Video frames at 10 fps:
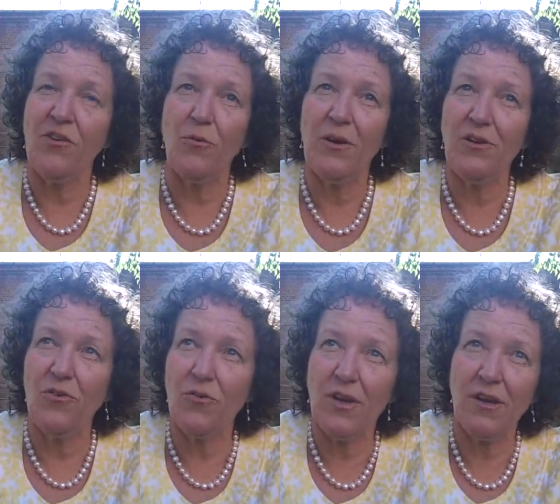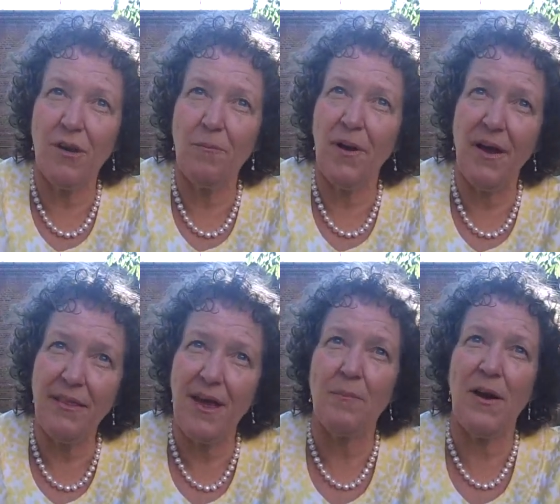So when you can
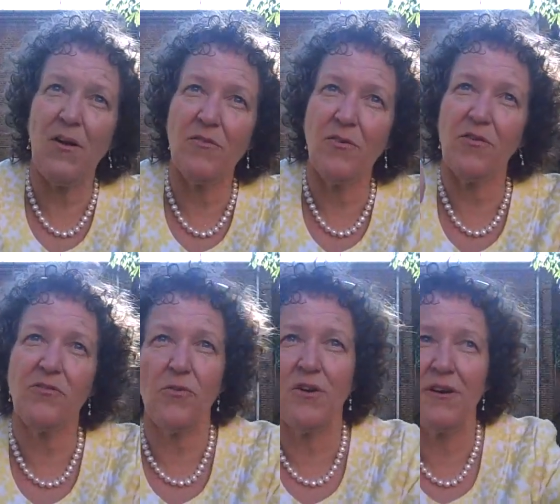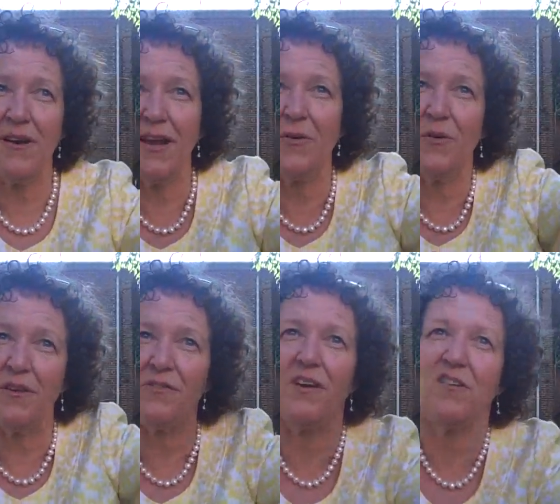combine that powerful storytelling
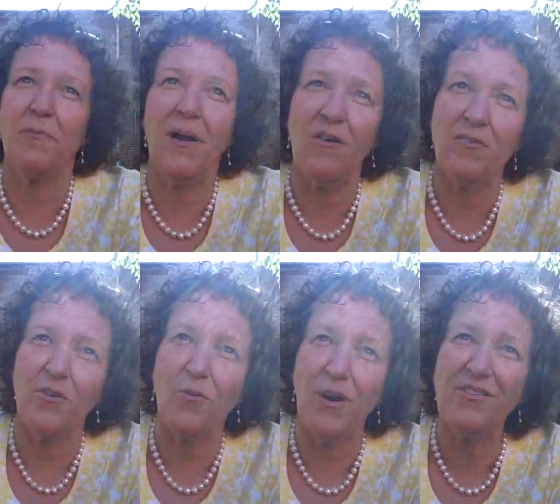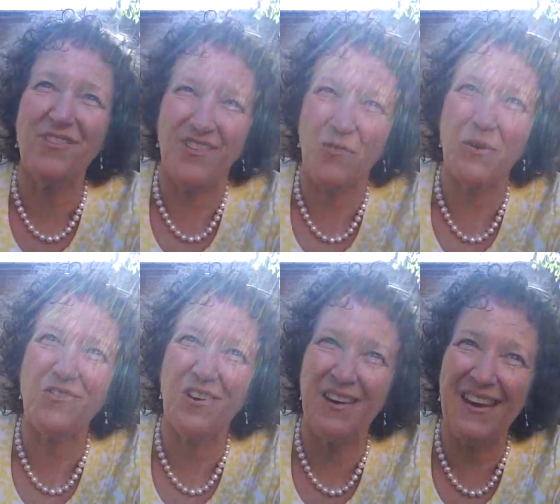with a set of powerful questions
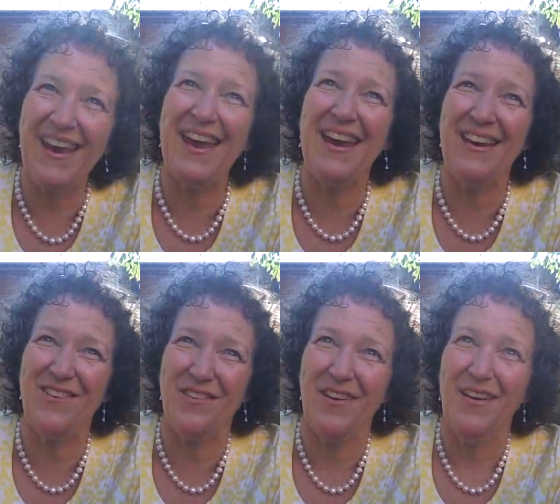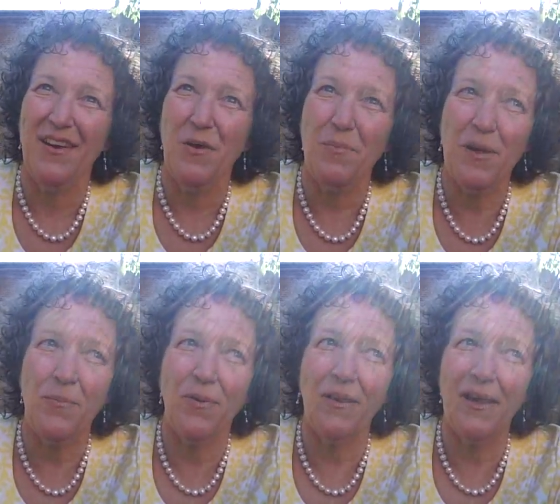which engage
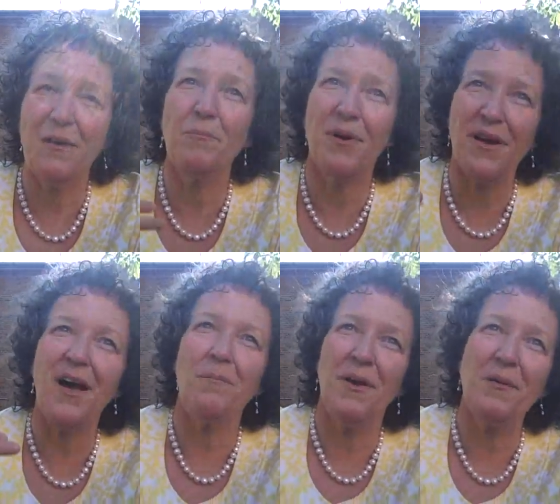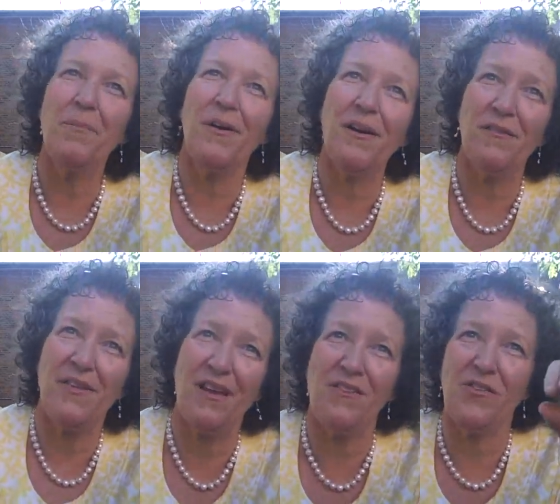people in becoming part
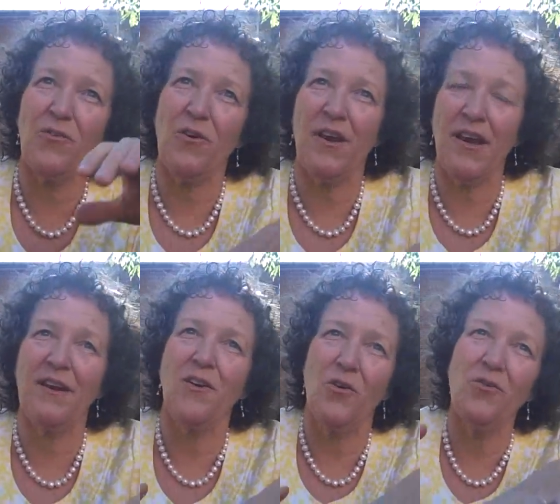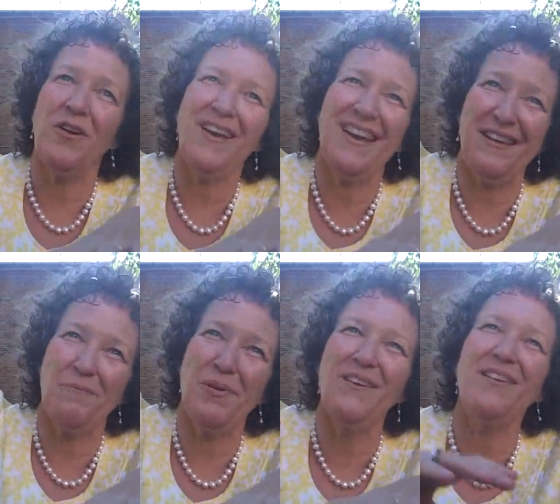of that story, in owning
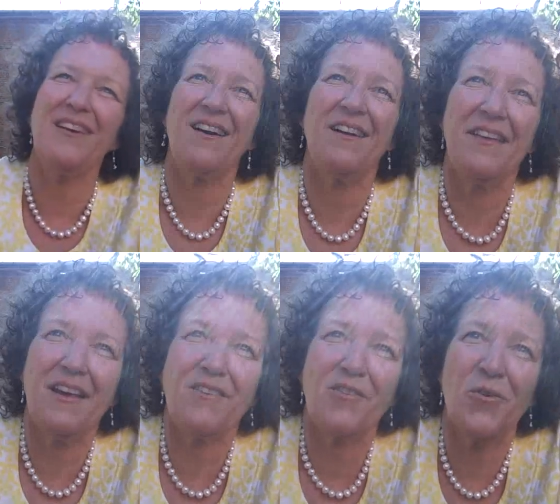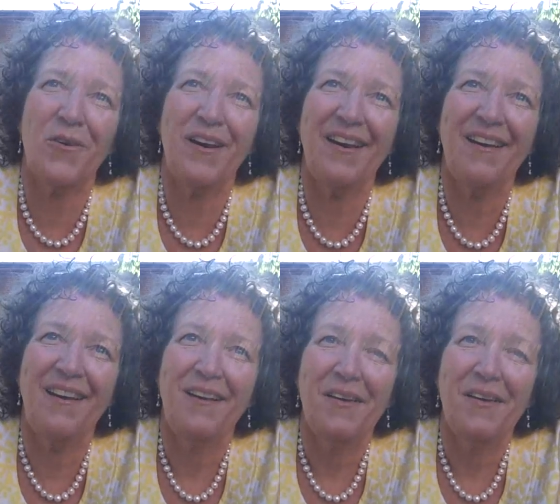and building on that story,